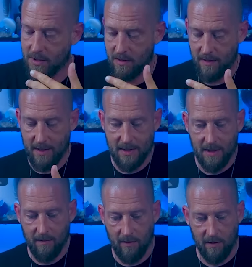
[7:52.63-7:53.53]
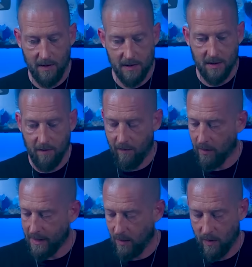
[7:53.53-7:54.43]
so that it's never this
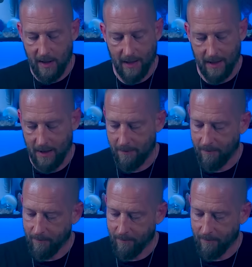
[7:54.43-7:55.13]
funky way again.